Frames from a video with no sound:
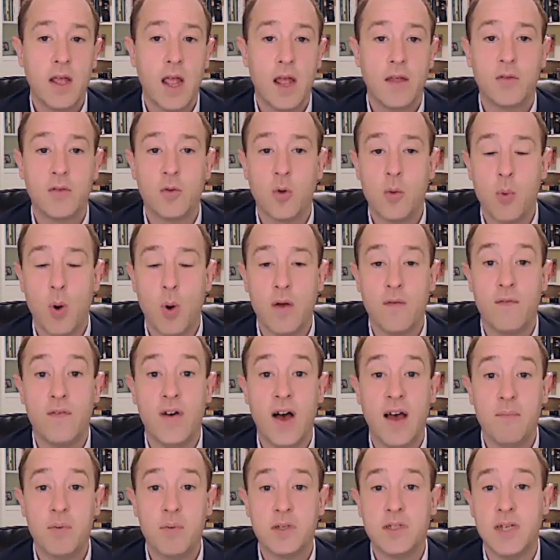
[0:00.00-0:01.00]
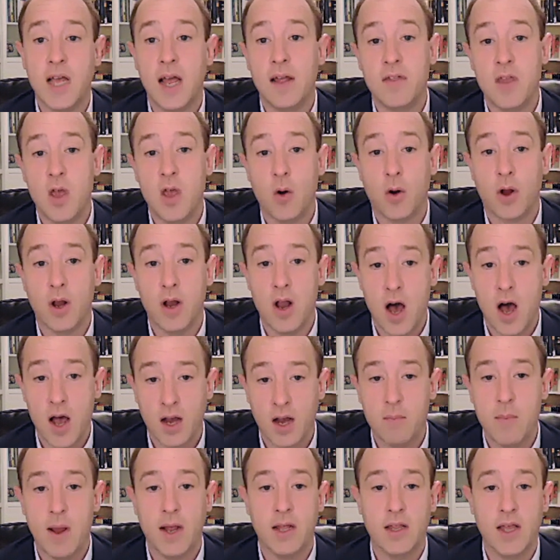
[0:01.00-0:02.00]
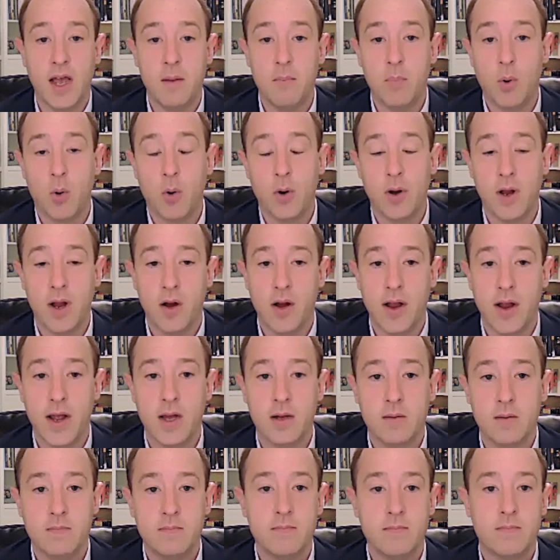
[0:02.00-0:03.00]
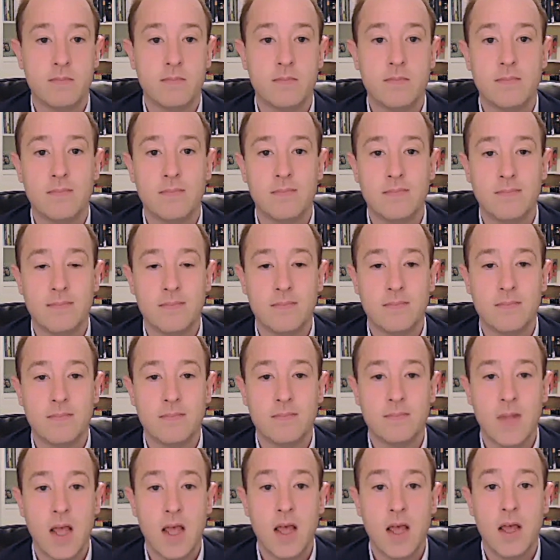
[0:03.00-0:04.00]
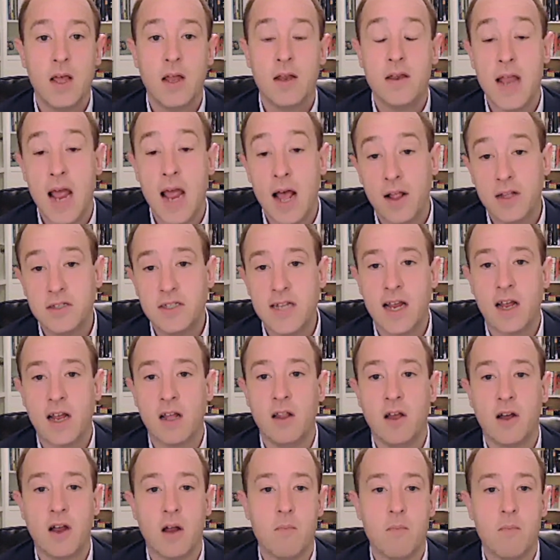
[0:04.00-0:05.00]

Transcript: and 3.5% in the Okanagan Mainland Port Area. Now let's take a look at